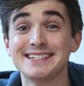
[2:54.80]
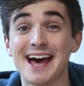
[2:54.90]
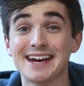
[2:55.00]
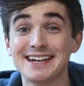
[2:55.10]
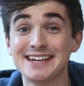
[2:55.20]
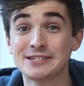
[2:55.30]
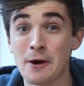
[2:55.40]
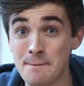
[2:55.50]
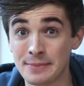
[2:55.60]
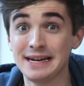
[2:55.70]
is that it is
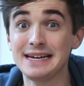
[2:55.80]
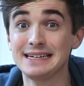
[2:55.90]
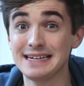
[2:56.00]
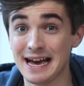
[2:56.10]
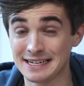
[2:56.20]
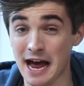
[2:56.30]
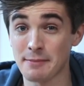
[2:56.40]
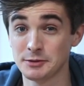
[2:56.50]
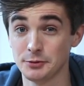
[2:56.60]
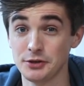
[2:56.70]
completely
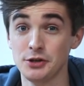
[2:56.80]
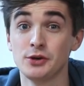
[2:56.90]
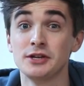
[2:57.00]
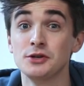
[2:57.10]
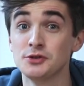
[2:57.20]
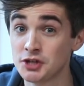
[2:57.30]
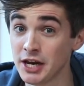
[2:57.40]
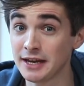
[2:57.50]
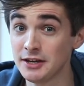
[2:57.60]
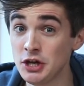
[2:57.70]
adaptable. You can use
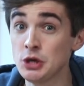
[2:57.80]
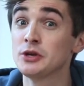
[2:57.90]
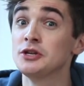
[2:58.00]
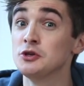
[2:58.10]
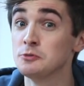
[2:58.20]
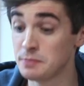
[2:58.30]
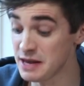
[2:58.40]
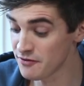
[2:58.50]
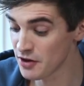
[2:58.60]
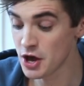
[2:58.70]
chicken, you can use
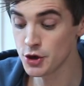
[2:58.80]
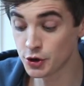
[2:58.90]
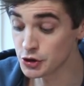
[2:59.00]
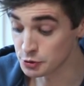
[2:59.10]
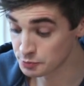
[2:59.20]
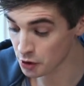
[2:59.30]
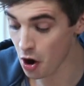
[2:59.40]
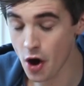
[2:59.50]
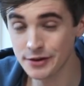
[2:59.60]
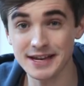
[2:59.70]
beef, you could use
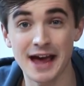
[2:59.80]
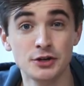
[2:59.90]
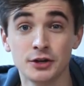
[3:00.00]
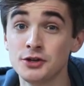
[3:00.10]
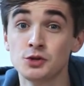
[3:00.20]
prawns, and you can